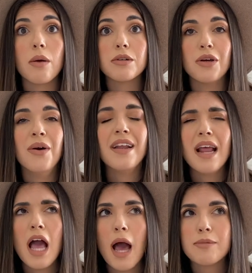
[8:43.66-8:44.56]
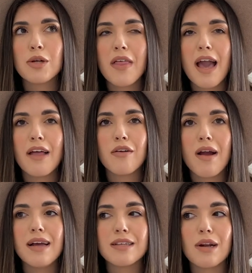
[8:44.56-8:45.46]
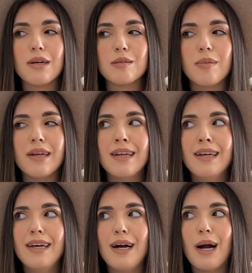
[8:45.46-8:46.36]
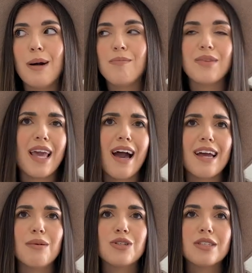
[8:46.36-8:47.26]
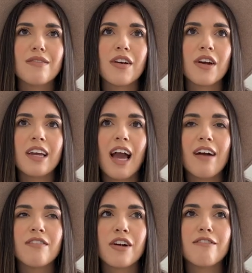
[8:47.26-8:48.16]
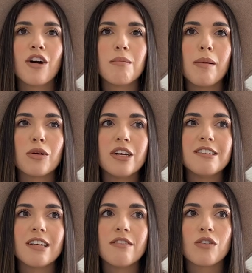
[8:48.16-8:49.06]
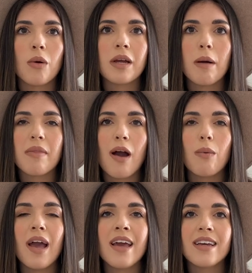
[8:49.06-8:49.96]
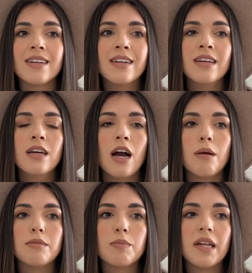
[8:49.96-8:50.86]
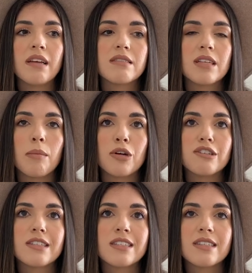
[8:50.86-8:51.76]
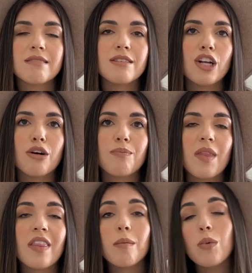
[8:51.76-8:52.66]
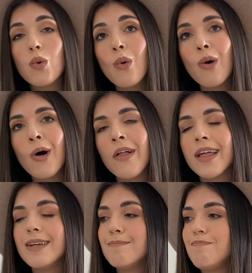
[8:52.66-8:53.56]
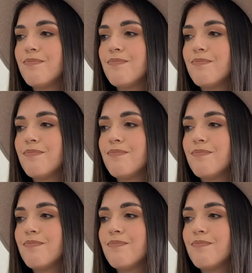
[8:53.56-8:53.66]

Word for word: doing. I'm sure they had their eyes on us, but um, yeah, it was just very, I have very fond memories of growing up that way and um, spending summers, you know, in the pool and